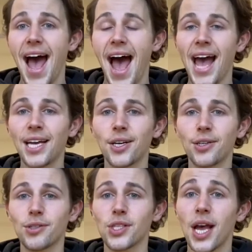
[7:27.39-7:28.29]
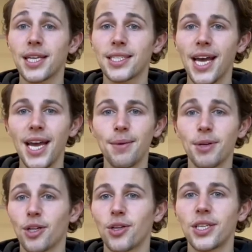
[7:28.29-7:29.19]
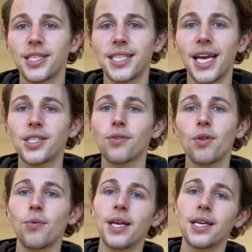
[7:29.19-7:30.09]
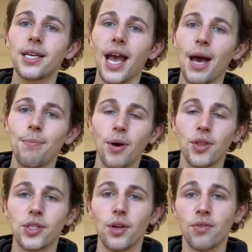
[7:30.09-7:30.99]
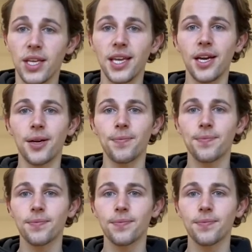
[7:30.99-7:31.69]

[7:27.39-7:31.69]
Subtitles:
angles, time, including days of the week and months of the year.